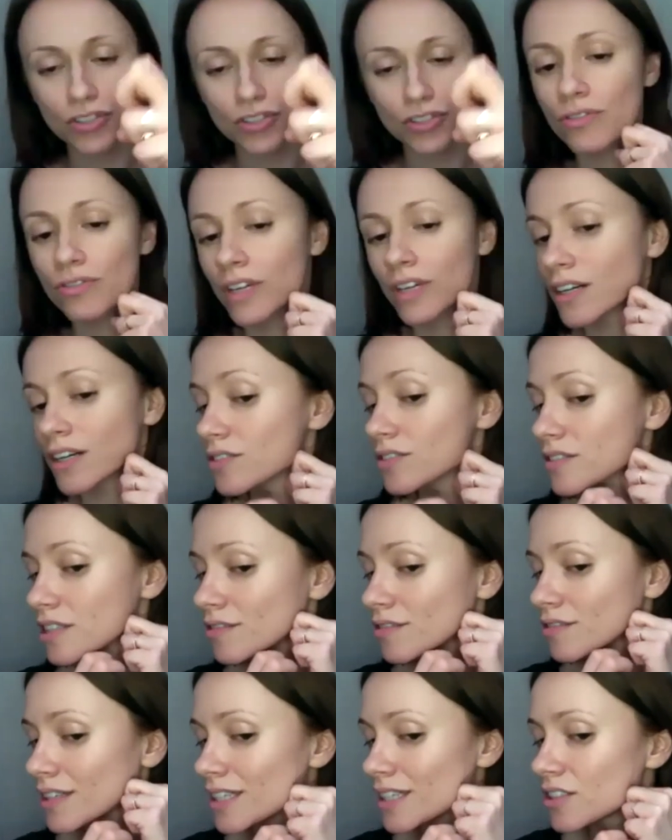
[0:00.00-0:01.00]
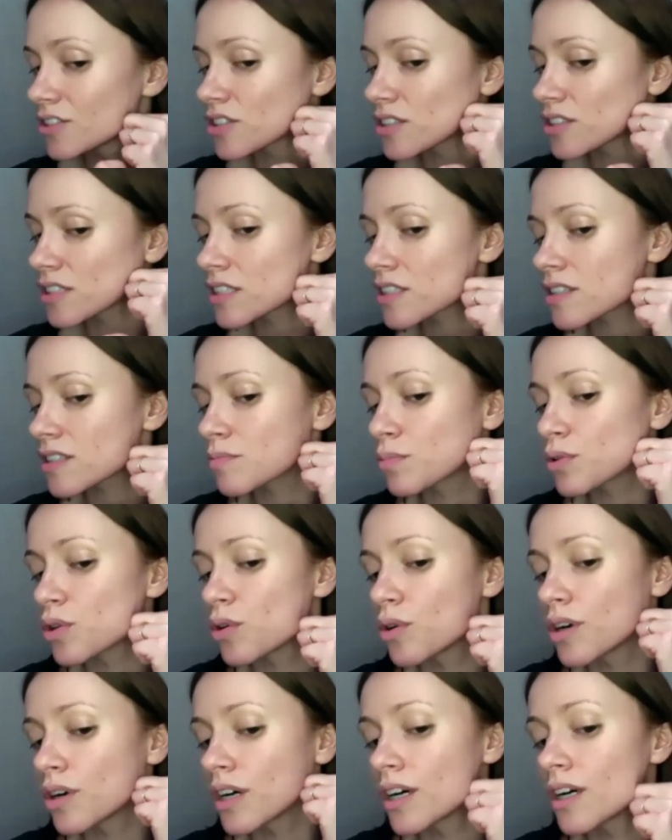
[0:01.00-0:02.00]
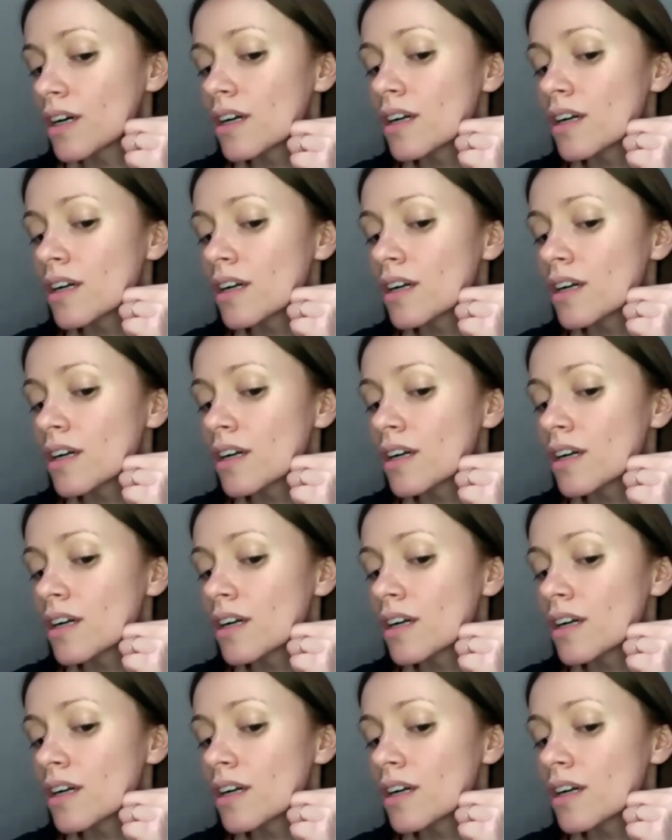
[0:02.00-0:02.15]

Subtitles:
knuckles even and just explore.